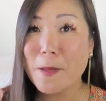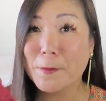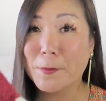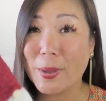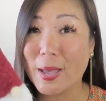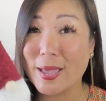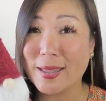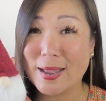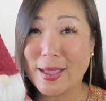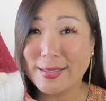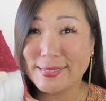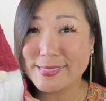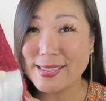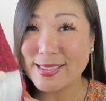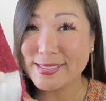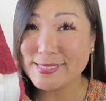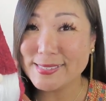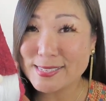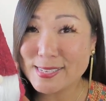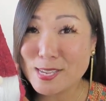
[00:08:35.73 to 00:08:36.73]
But I
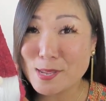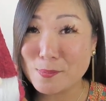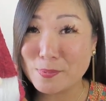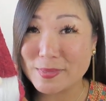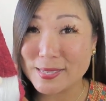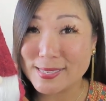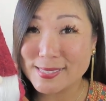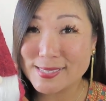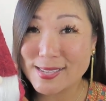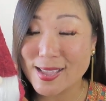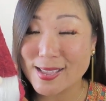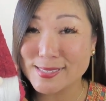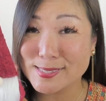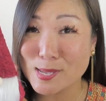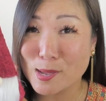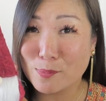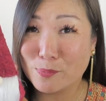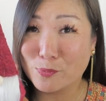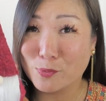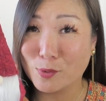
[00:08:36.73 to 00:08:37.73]
tend to keep these guys
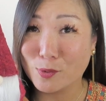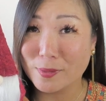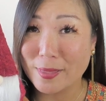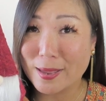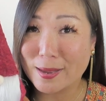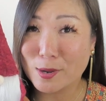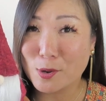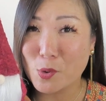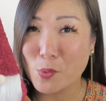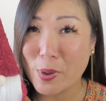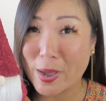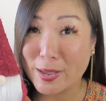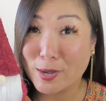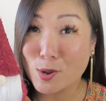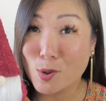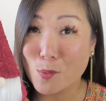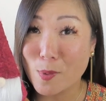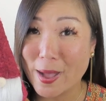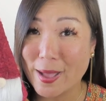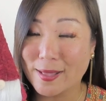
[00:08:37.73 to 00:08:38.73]
up for like quite
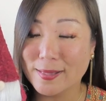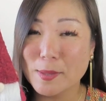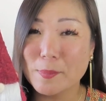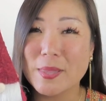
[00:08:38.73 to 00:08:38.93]
a while.